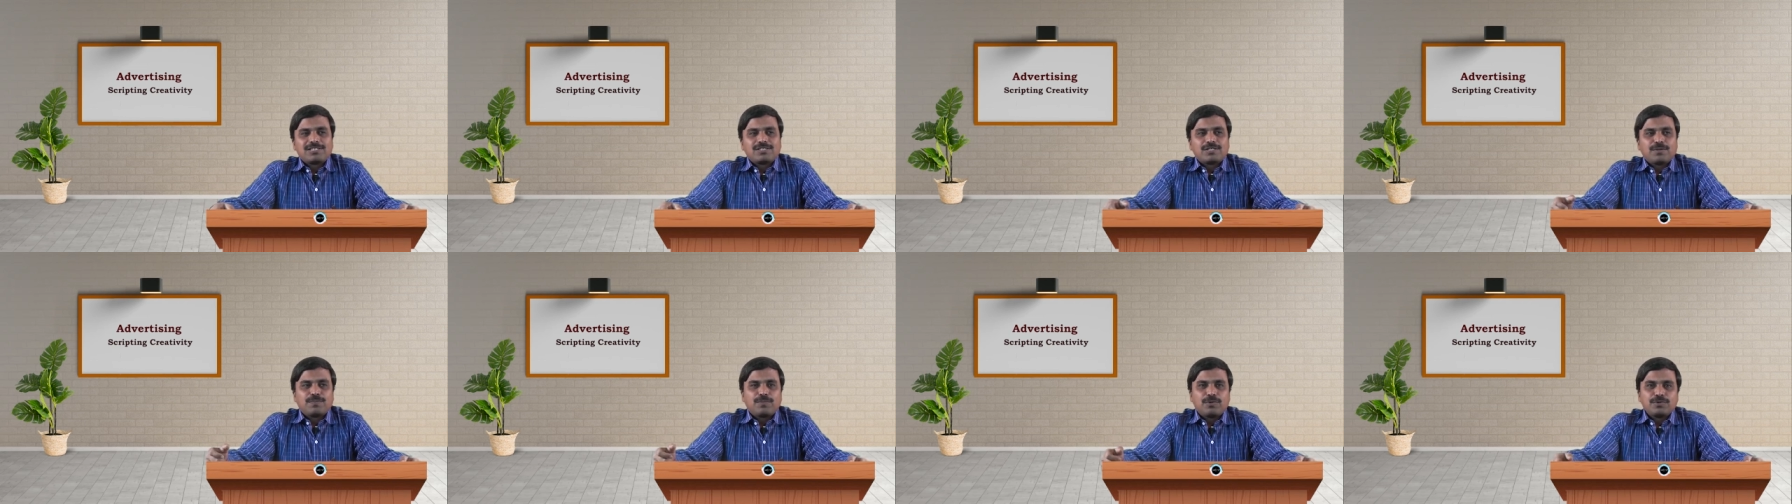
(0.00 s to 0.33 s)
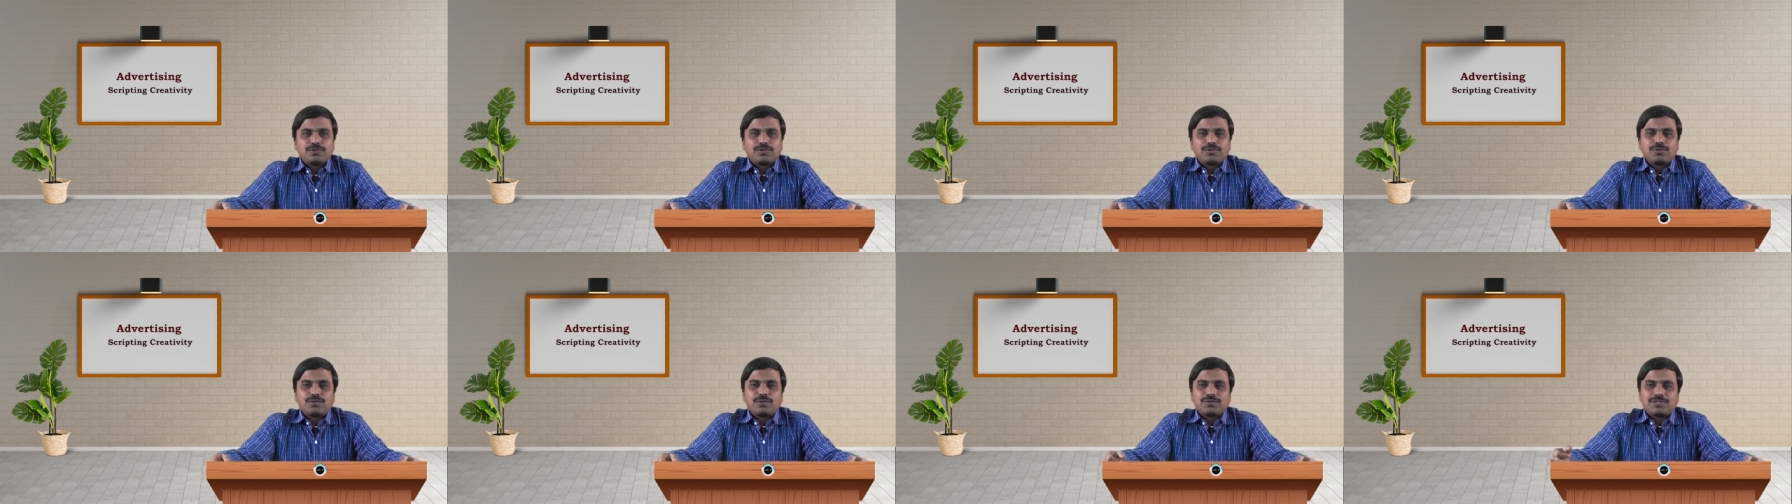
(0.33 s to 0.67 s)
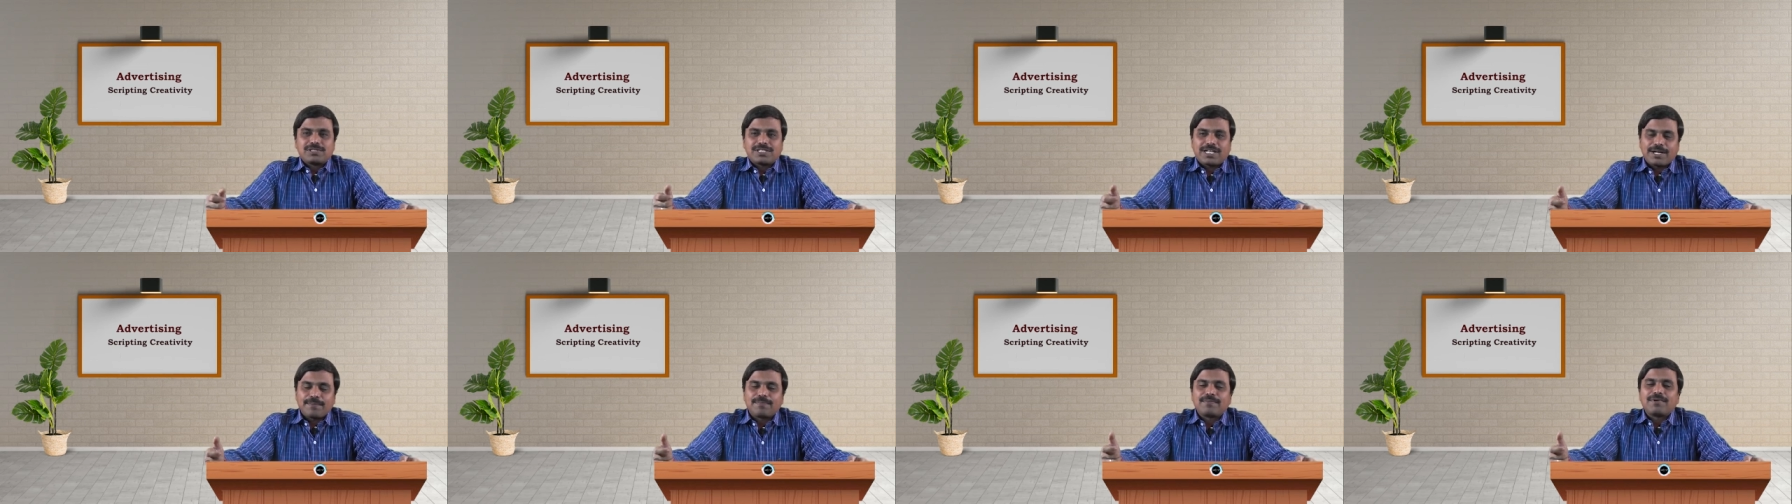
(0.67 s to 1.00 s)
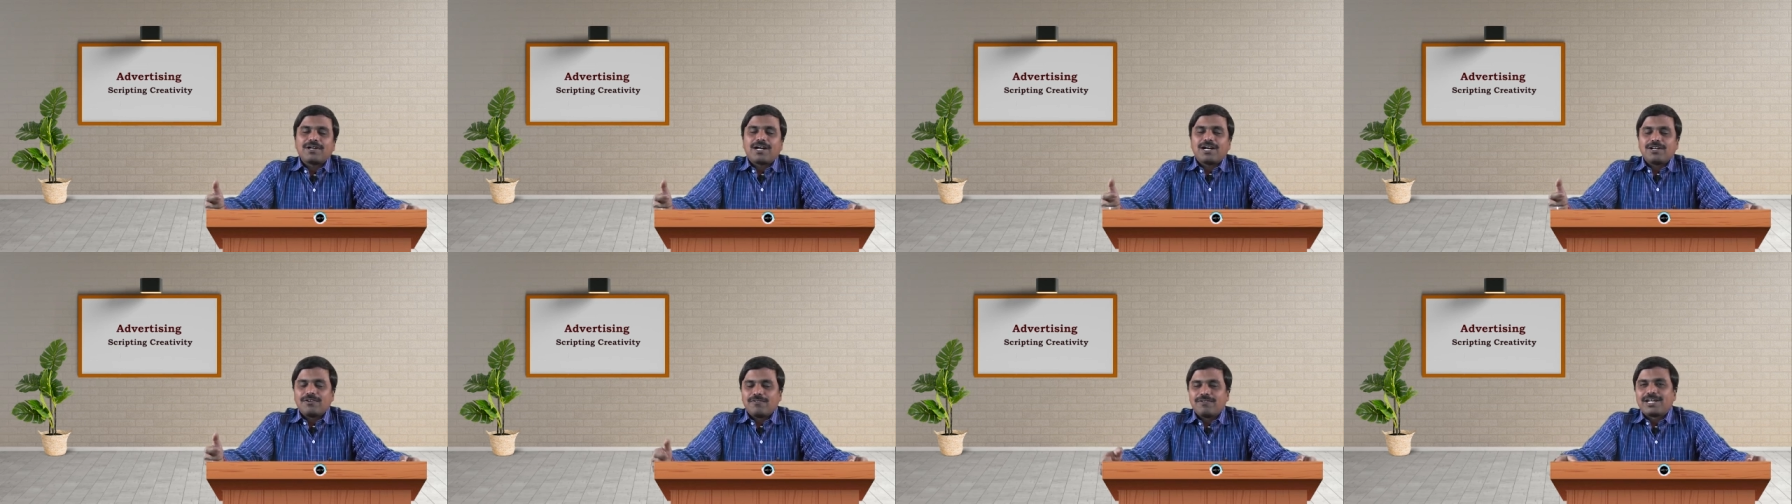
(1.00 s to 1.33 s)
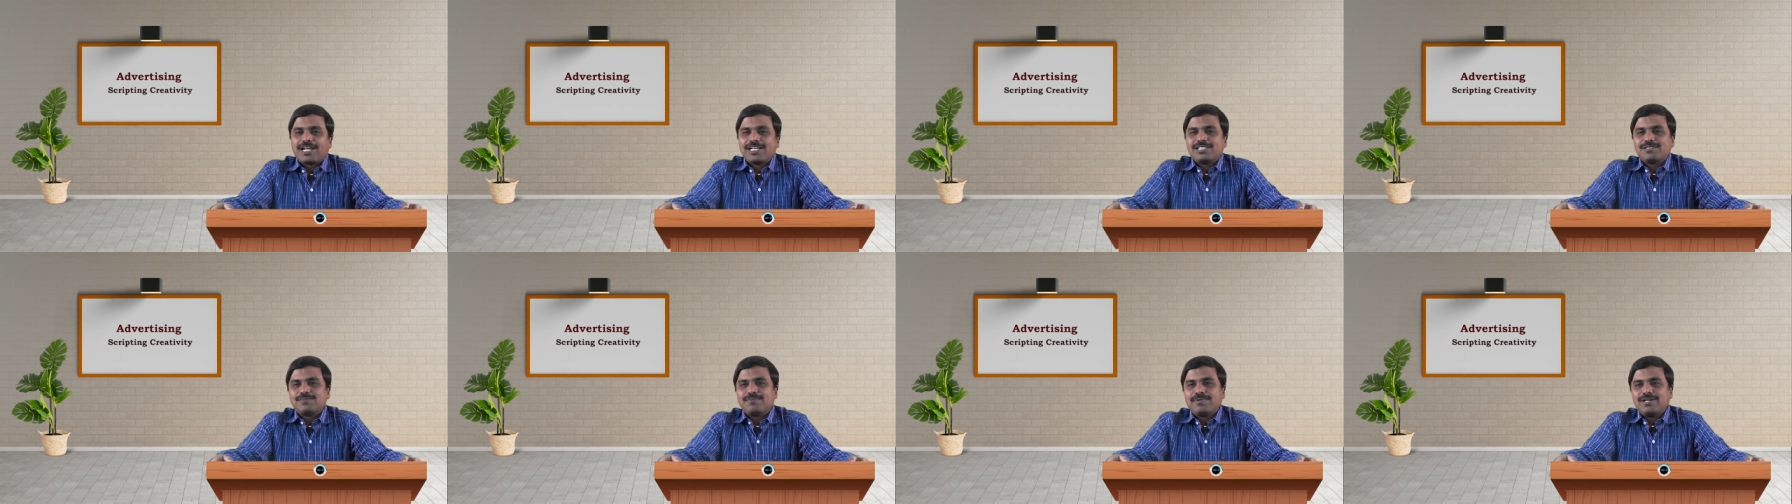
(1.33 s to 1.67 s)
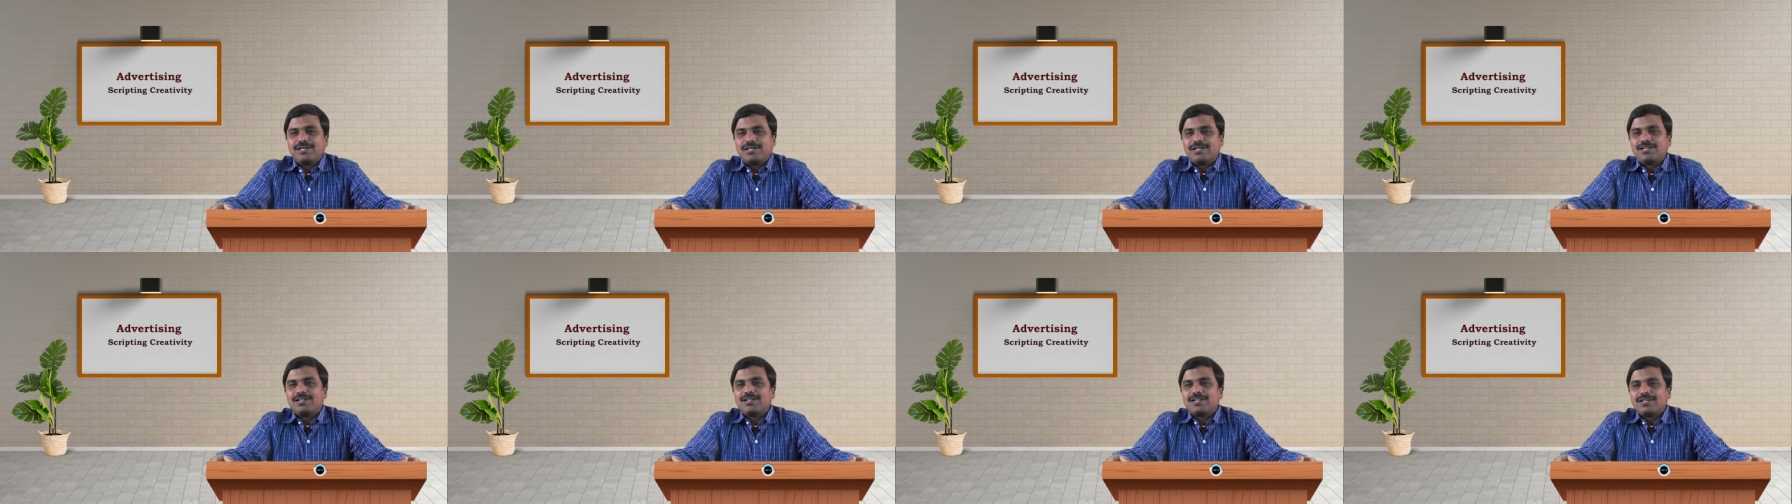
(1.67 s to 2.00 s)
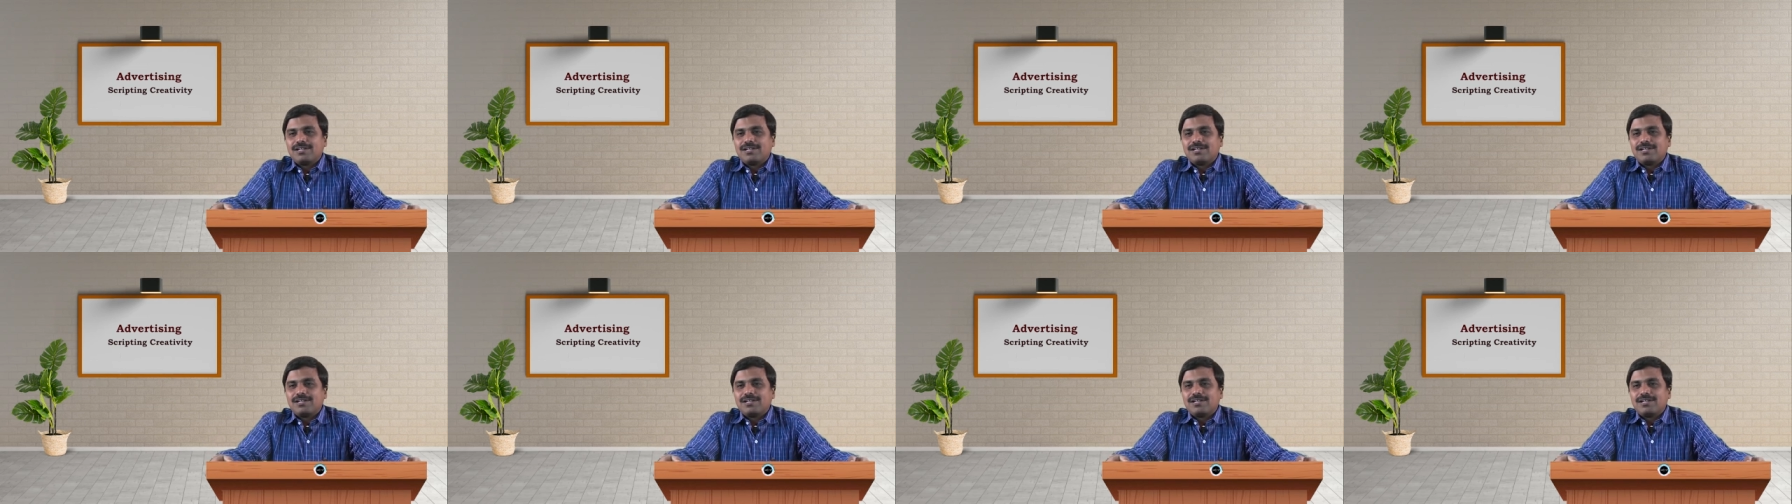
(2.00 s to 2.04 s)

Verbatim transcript: supposed to script advertisement